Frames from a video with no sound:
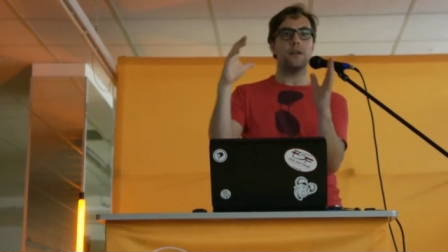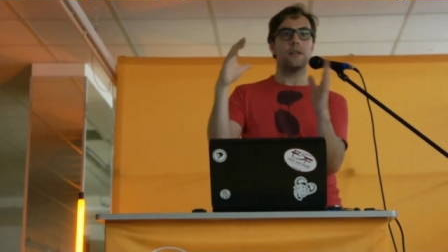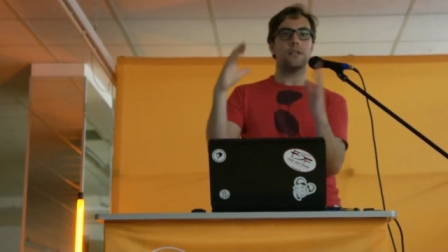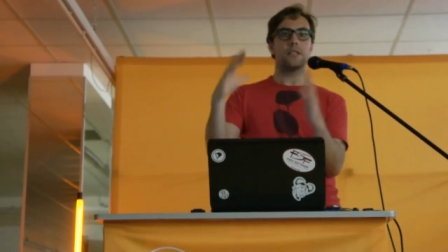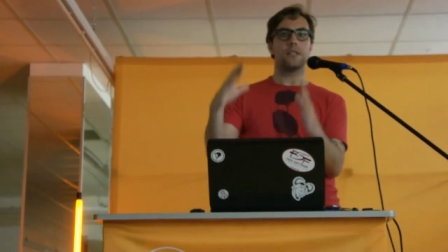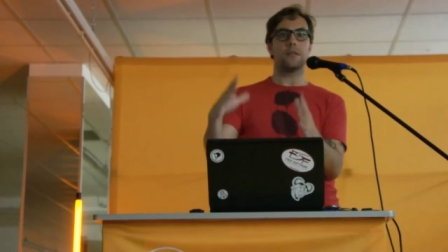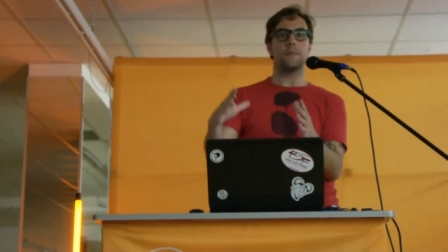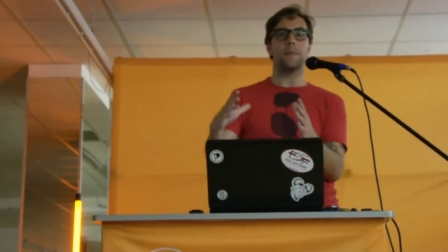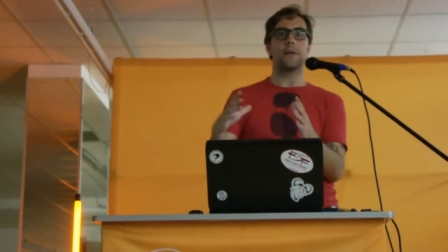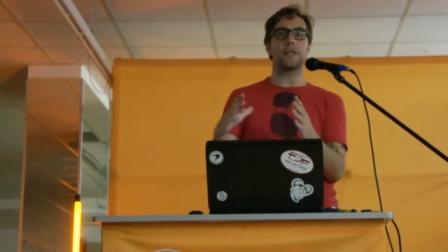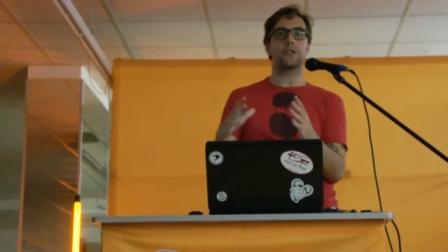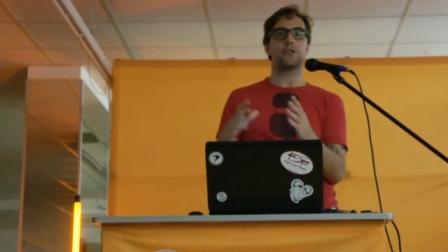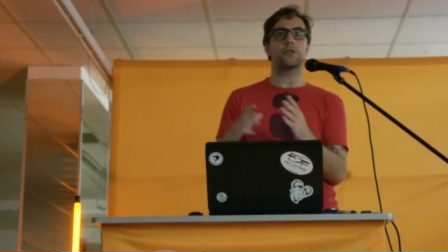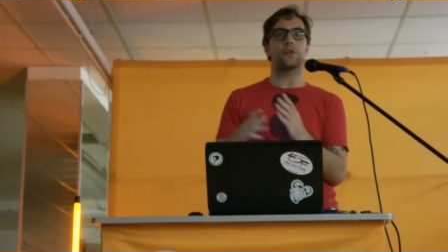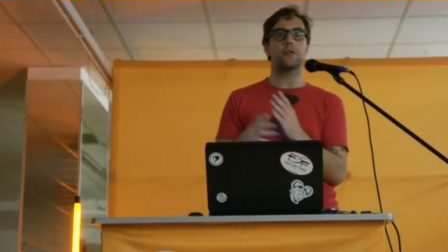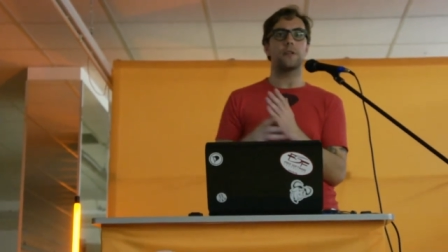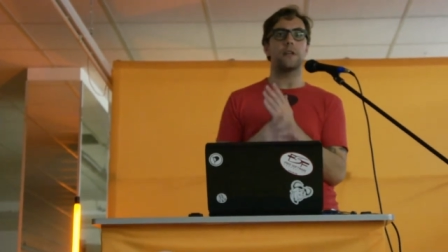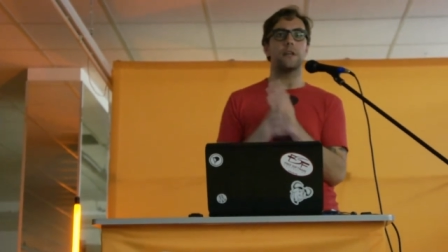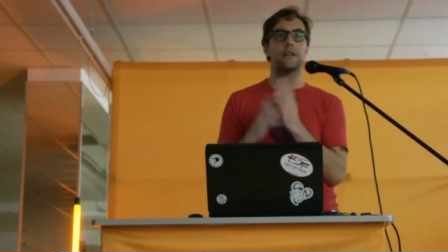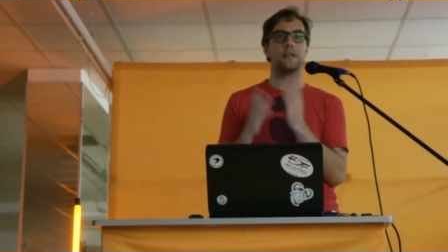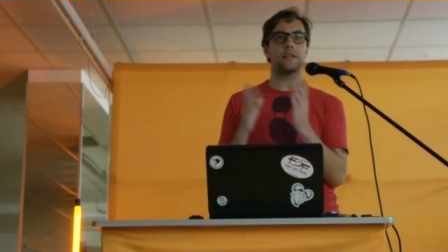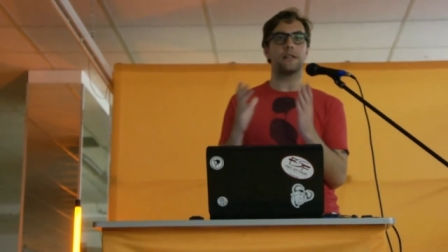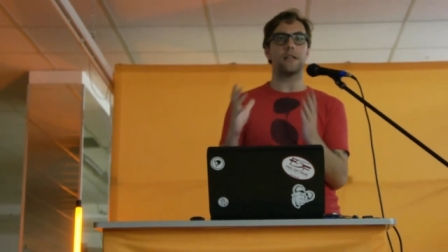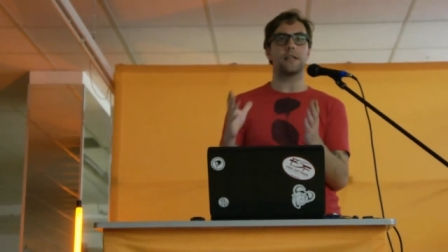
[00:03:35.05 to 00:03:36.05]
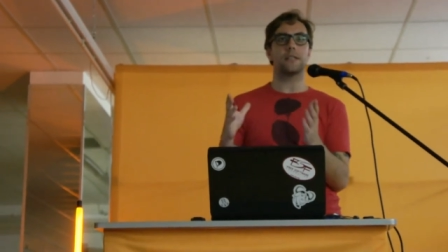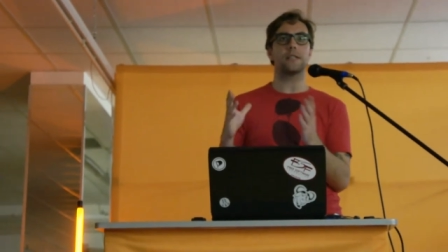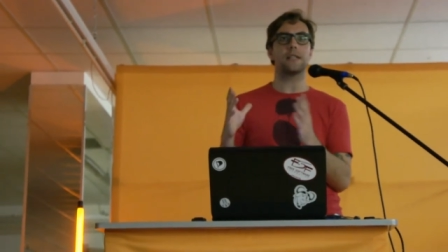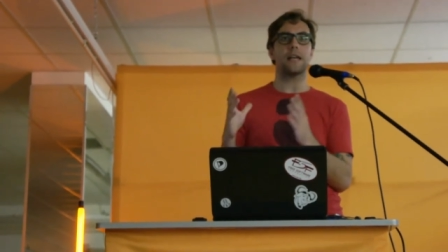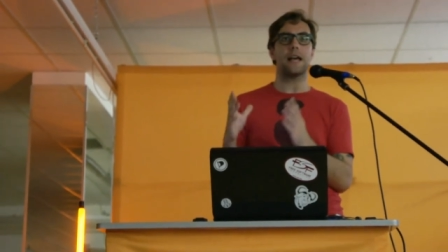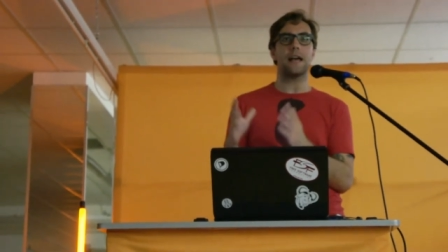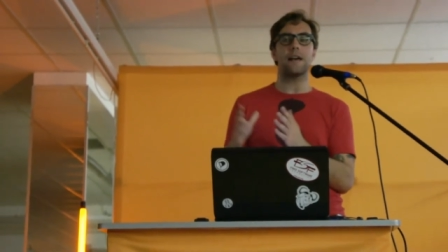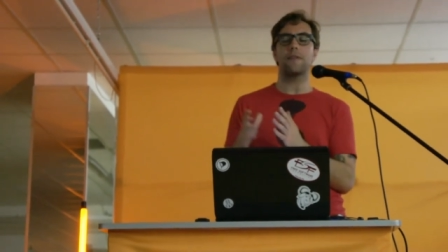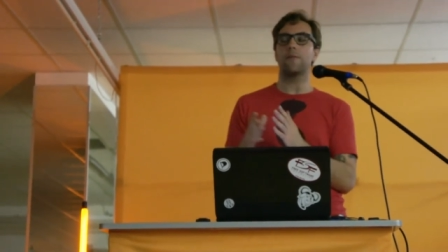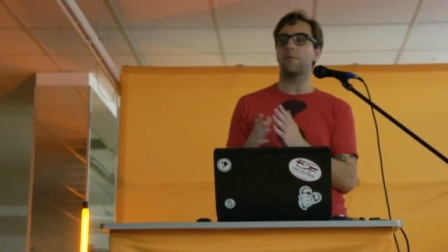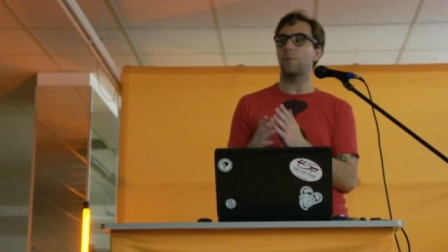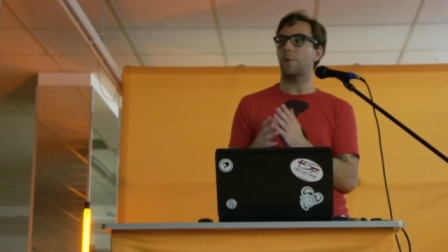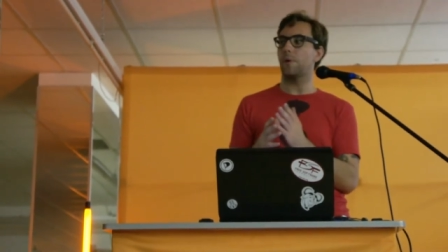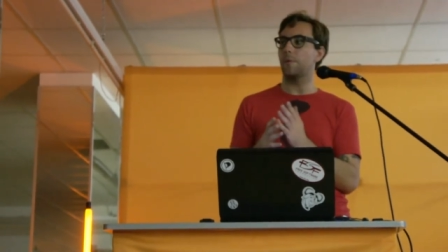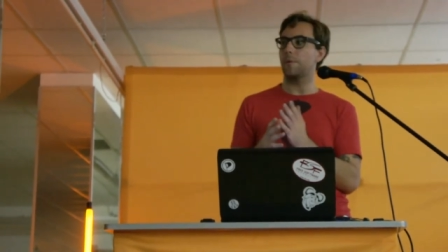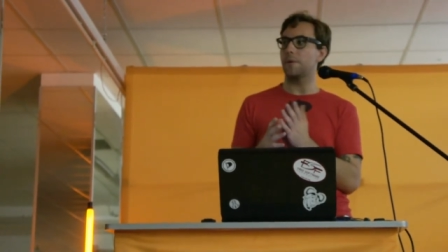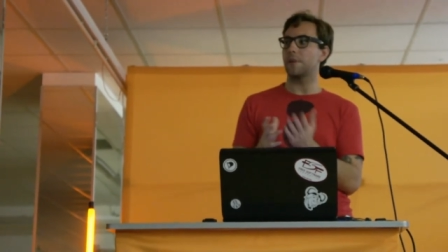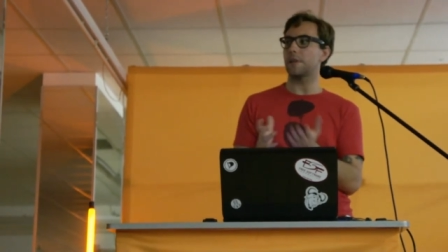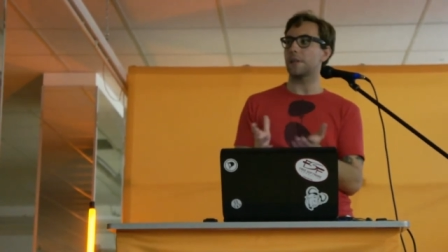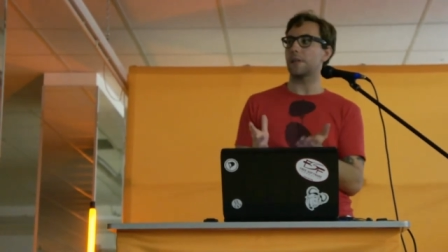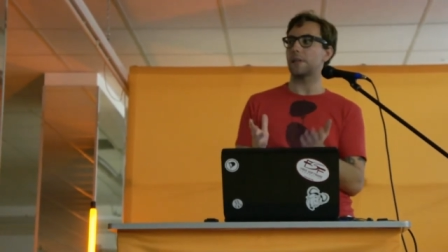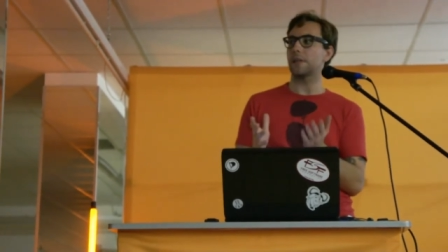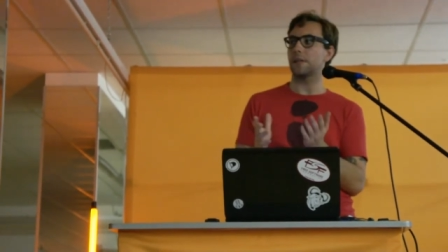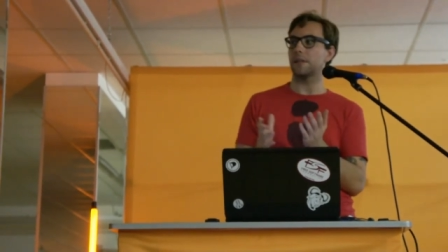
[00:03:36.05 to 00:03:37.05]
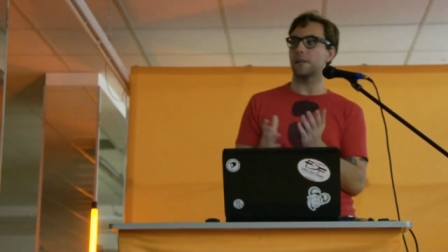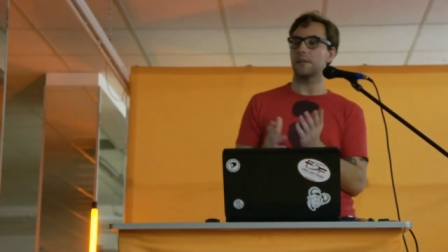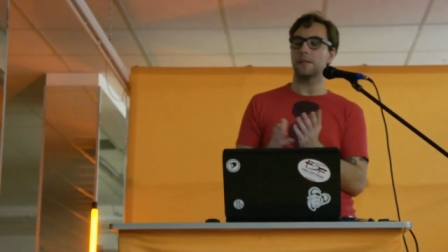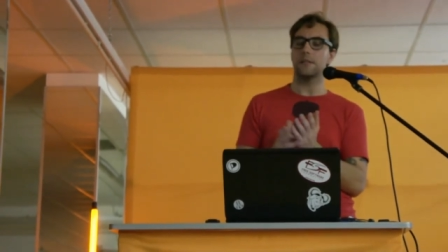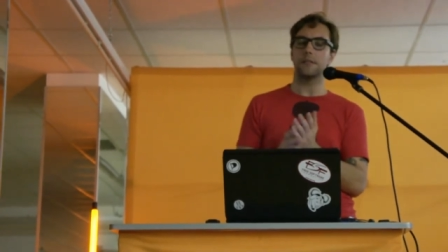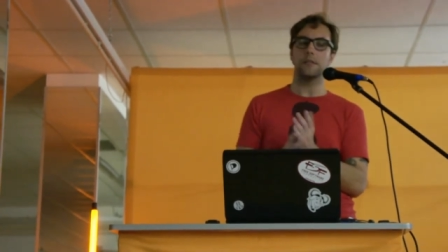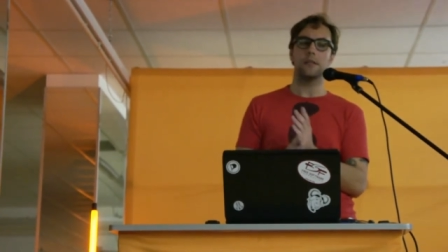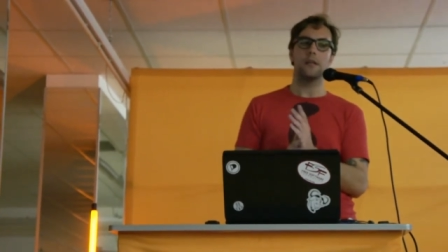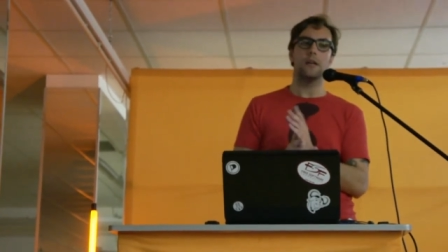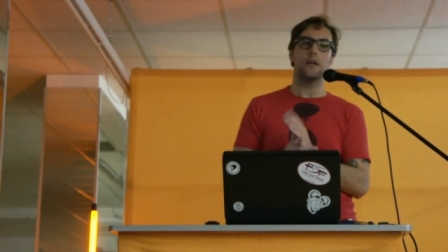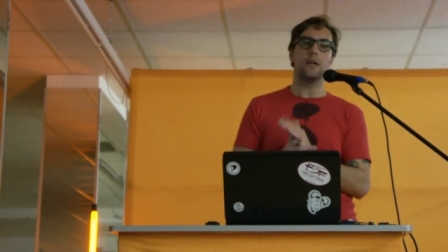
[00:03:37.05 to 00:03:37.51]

to make sure that it does have what we think it does.